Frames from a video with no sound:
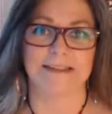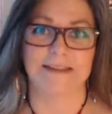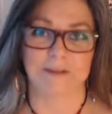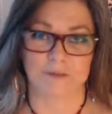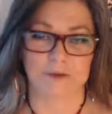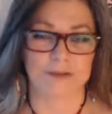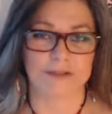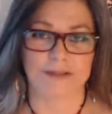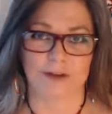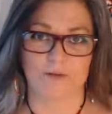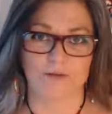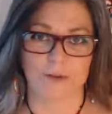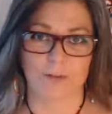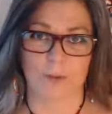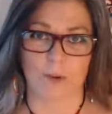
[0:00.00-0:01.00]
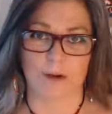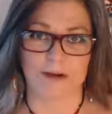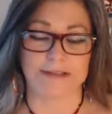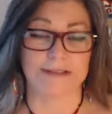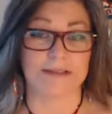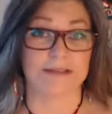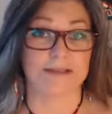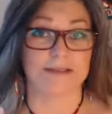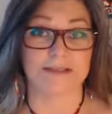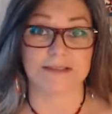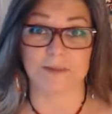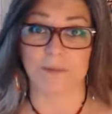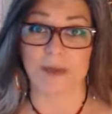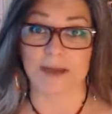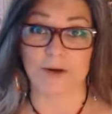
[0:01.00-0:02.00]
give yourself a point. And it
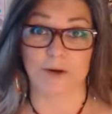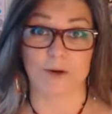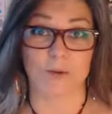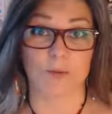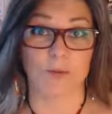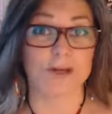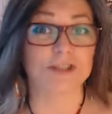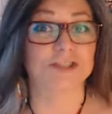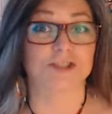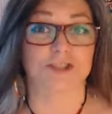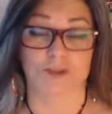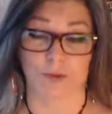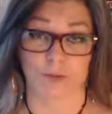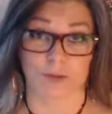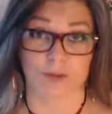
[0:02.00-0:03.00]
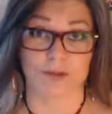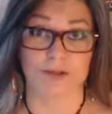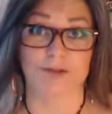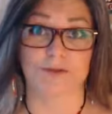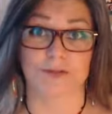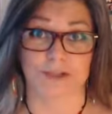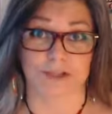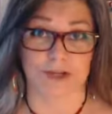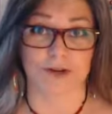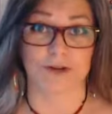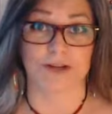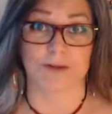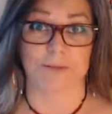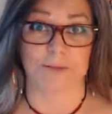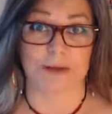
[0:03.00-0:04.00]
doesn't matter which school you're
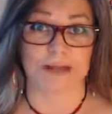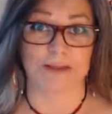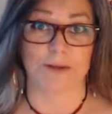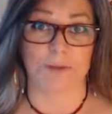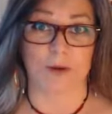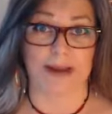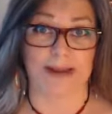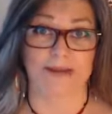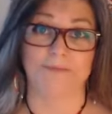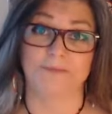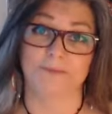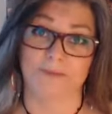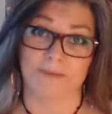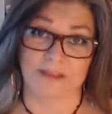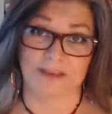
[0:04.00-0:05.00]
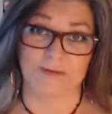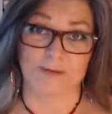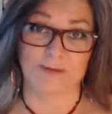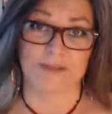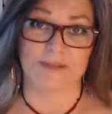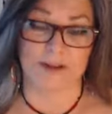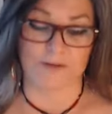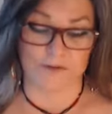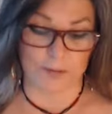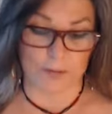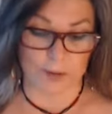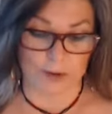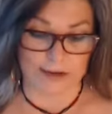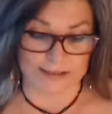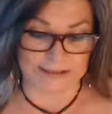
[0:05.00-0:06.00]
starting, by the way, give yourself a
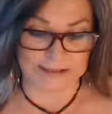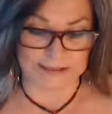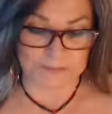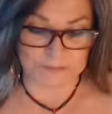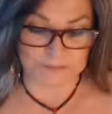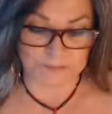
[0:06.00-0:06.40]
point.